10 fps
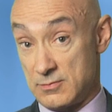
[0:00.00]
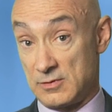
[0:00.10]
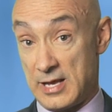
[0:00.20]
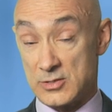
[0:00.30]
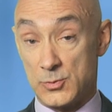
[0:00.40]

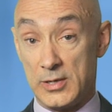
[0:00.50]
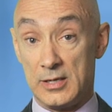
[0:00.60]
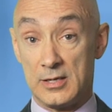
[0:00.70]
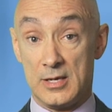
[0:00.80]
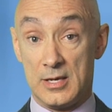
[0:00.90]
last
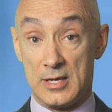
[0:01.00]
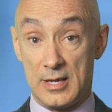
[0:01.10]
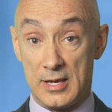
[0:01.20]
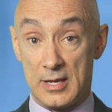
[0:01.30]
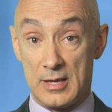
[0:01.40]
week,
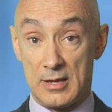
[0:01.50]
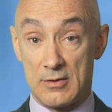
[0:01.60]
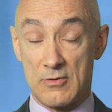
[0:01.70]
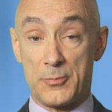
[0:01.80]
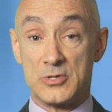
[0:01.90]

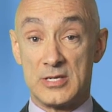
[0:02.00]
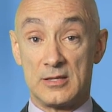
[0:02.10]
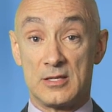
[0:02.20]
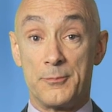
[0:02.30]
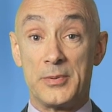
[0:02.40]

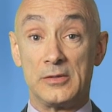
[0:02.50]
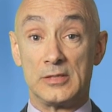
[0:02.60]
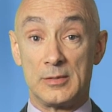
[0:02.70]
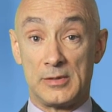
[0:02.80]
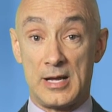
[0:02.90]
represent the
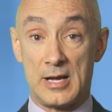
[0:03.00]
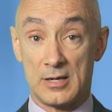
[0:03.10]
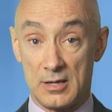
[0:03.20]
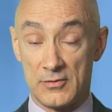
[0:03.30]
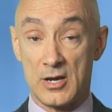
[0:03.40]
building
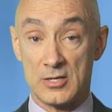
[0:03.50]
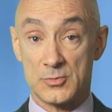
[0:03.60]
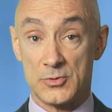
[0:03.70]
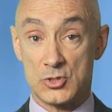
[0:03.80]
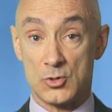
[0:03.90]
block of
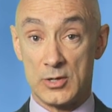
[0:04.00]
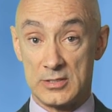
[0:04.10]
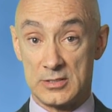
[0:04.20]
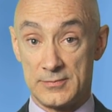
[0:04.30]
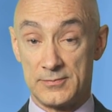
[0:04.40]
customer
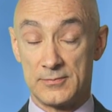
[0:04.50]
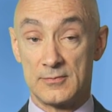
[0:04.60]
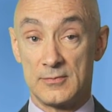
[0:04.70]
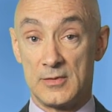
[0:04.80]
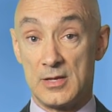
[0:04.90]
choice.
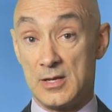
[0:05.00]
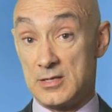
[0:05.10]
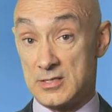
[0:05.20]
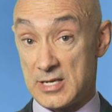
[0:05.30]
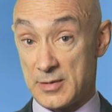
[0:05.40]

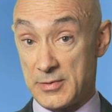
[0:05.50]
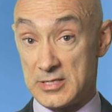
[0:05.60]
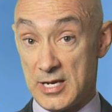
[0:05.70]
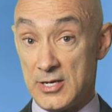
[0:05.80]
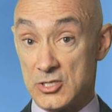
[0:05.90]

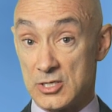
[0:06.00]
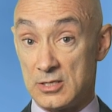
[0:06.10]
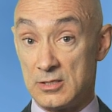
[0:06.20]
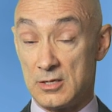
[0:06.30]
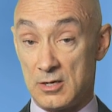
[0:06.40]

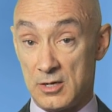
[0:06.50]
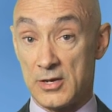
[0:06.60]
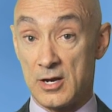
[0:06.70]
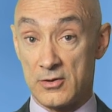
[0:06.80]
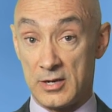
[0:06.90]
Segmentation, on
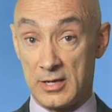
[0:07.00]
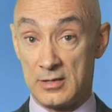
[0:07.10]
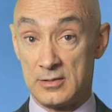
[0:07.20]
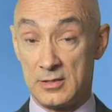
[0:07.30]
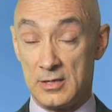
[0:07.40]
the other
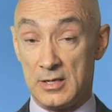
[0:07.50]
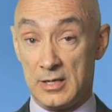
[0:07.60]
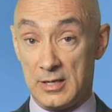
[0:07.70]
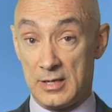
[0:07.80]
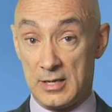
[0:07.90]
hand,
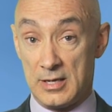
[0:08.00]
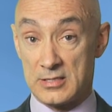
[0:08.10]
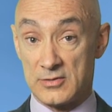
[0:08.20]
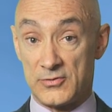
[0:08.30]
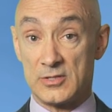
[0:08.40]

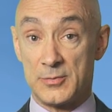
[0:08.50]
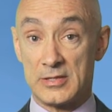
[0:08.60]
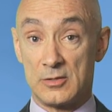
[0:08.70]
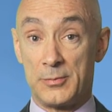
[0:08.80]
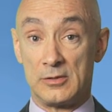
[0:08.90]
is the
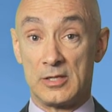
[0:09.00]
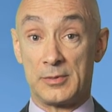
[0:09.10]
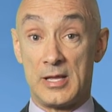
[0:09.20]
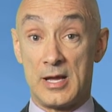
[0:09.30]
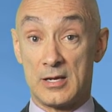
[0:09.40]
fundamental building
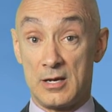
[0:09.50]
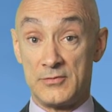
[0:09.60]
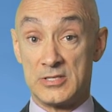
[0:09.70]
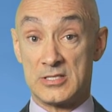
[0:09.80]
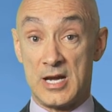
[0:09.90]
block of
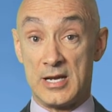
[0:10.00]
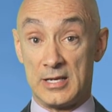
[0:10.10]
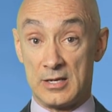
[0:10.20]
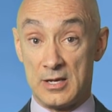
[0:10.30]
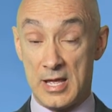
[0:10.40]

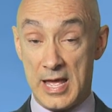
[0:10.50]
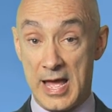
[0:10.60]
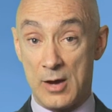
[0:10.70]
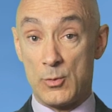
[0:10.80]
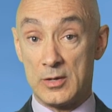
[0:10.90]
deciding
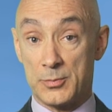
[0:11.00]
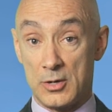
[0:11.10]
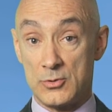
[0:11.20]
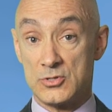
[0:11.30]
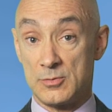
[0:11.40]
how we
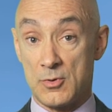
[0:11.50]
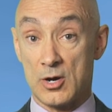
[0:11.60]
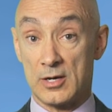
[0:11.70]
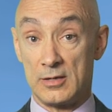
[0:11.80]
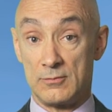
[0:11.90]
approach the
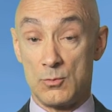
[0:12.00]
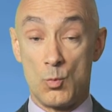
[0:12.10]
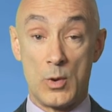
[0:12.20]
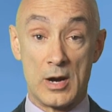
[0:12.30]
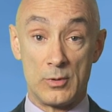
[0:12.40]
market,
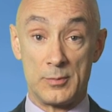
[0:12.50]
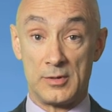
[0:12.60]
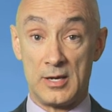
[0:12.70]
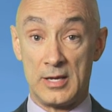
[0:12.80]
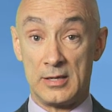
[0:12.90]
where we
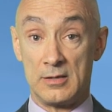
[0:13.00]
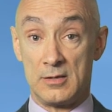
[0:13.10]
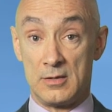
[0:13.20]
play,